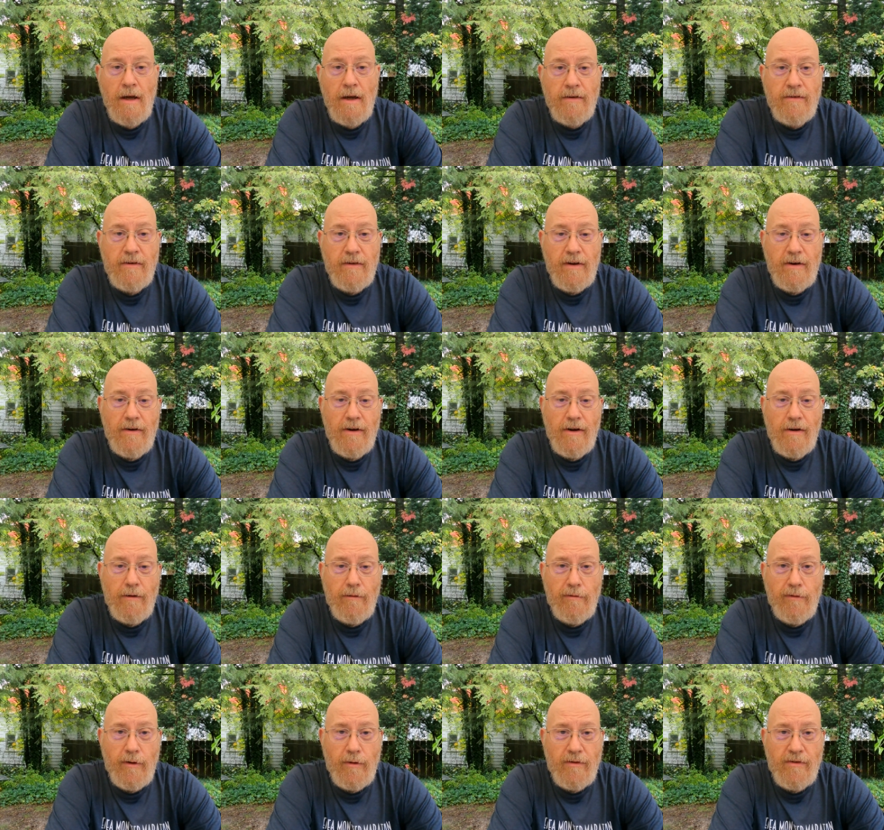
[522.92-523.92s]
So there you go,
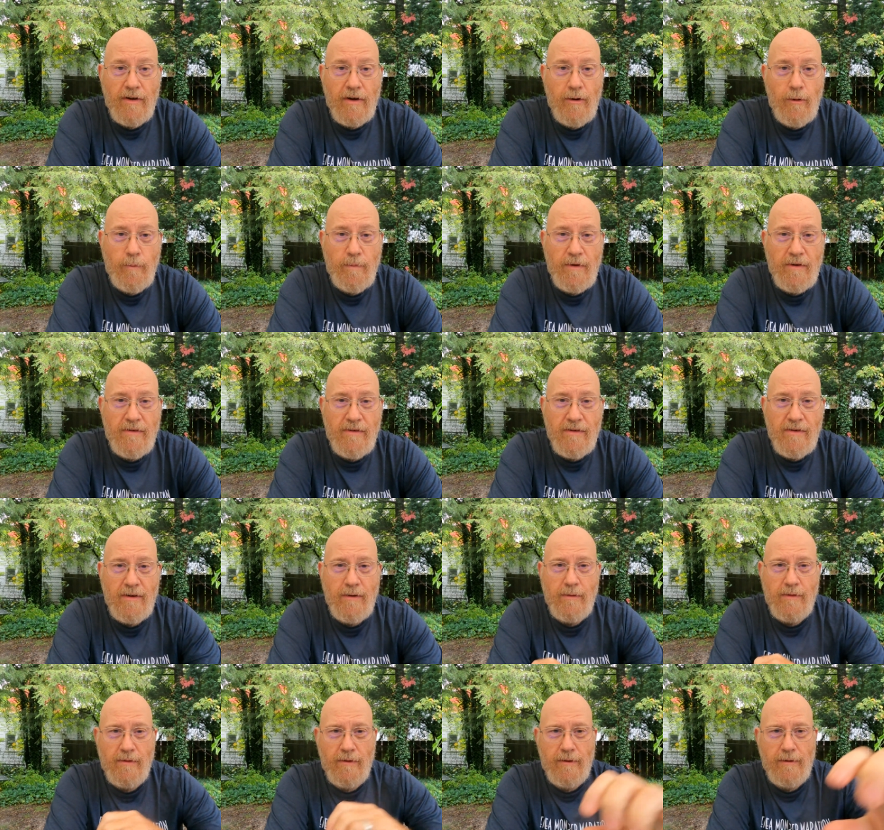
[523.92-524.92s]
folks. I hope this is
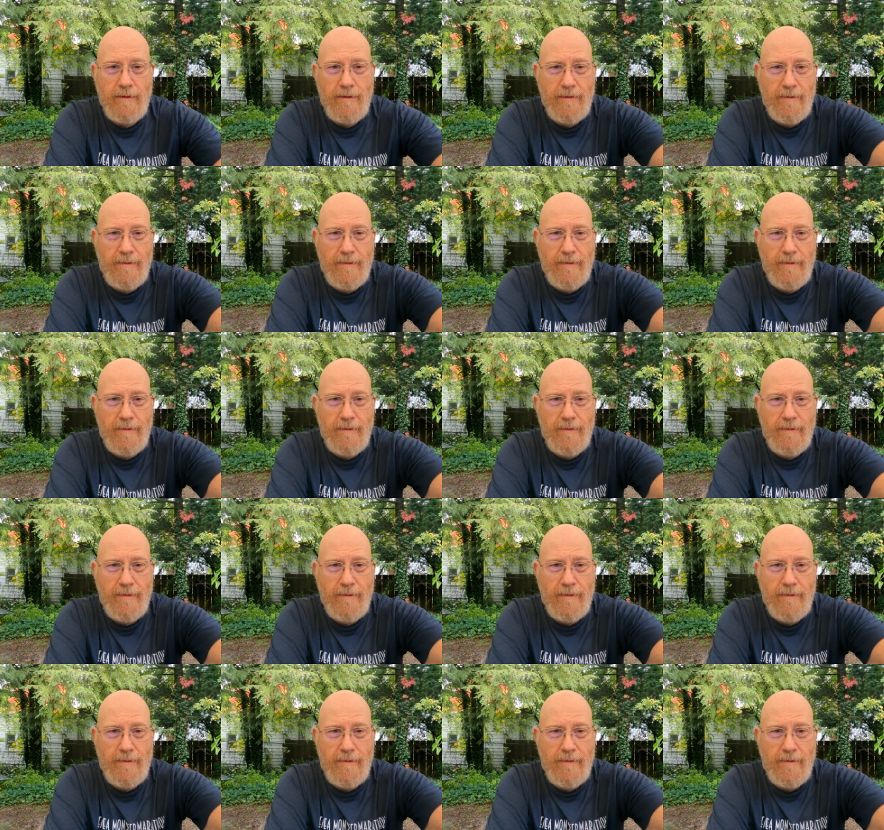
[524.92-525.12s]
useful.